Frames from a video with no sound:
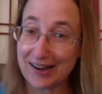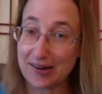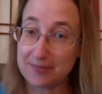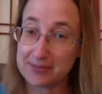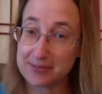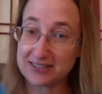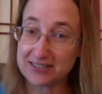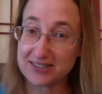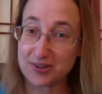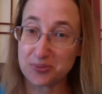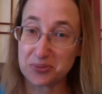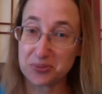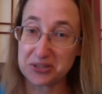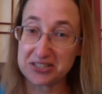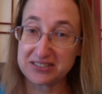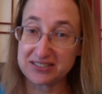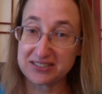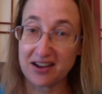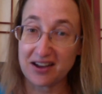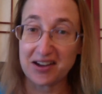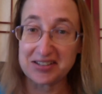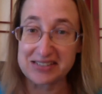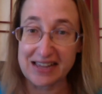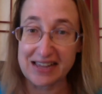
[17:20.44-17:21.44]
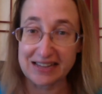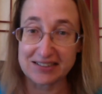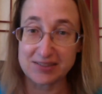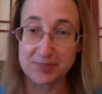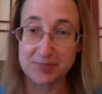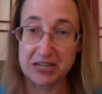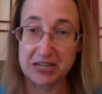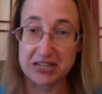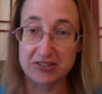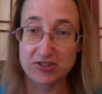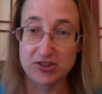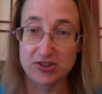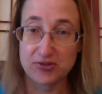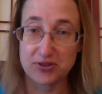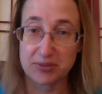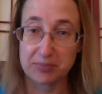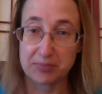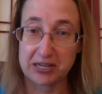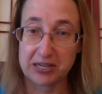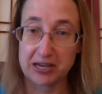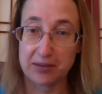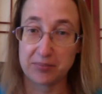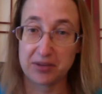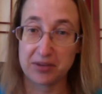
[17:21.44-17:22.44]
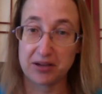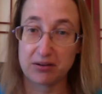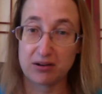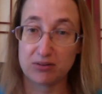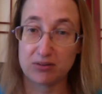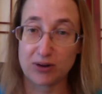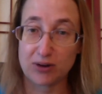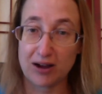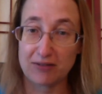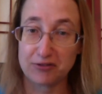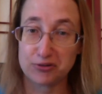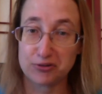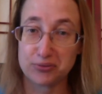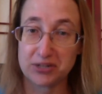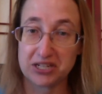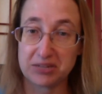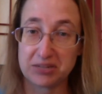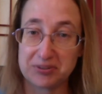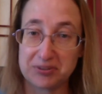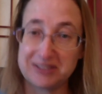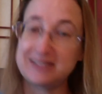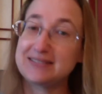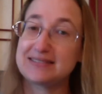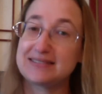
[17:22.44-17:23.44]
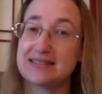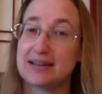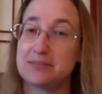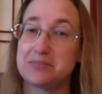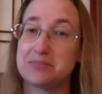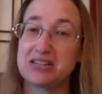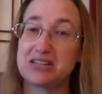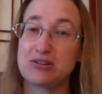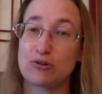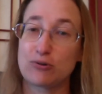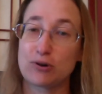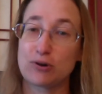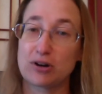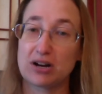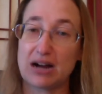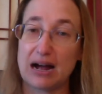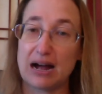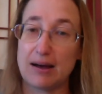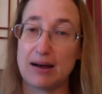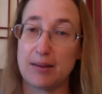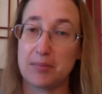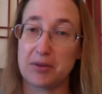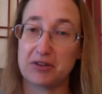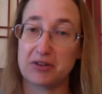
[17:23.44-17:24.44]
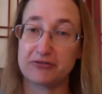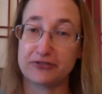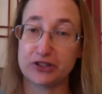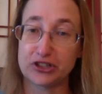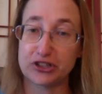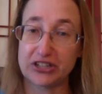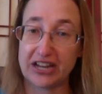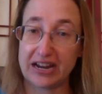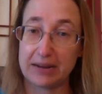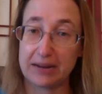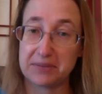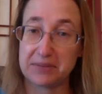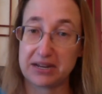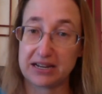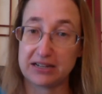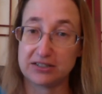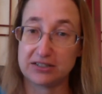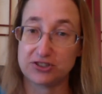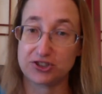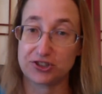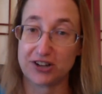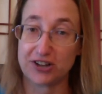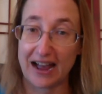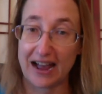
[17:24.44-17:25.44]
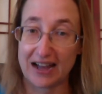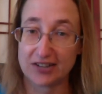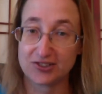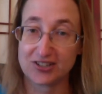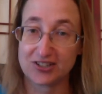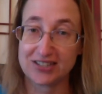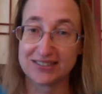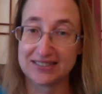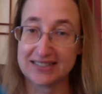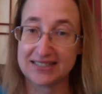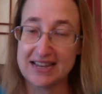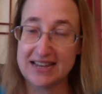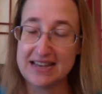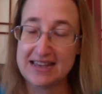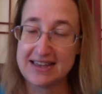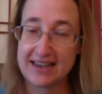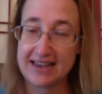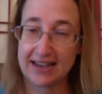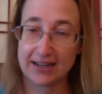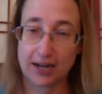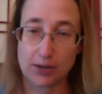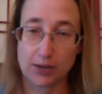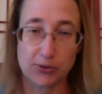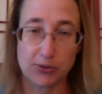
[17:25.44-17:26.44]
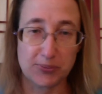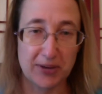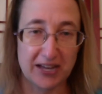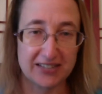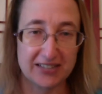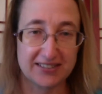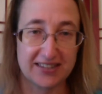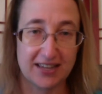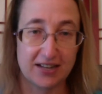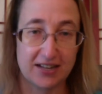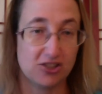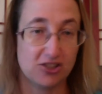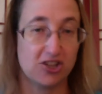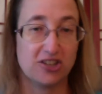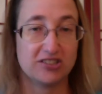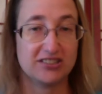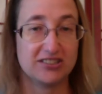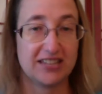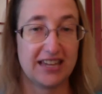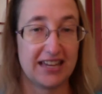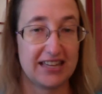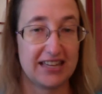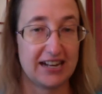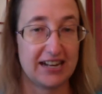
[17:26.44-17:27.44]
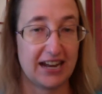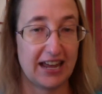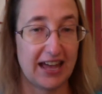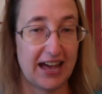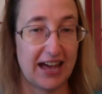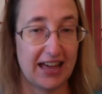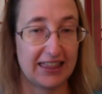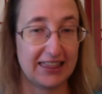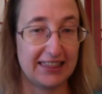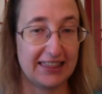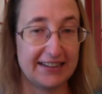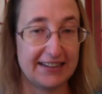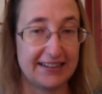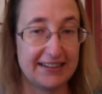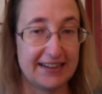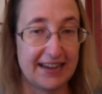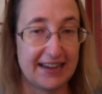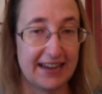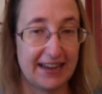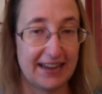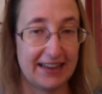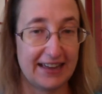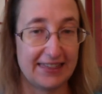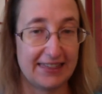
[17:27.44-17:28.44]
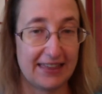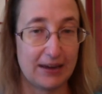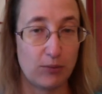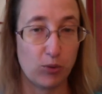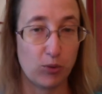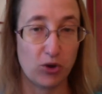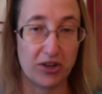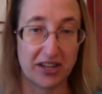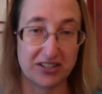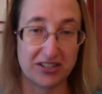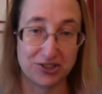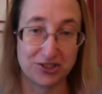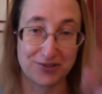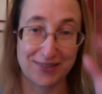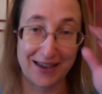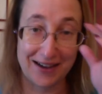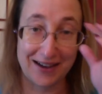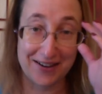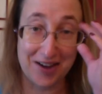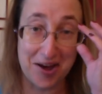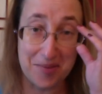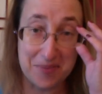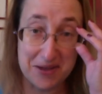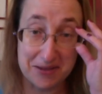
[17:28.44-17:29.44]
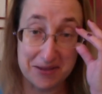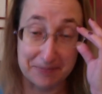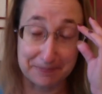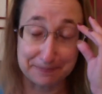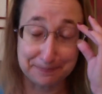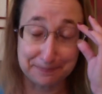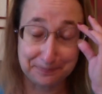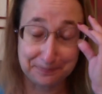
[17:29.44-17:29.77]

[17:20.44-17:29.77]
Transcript: So please contact me. You can PM me on Ravelry. Please send me your full name and your address, and I will pass that along to Anne and Kathleen, and they will get you that copy.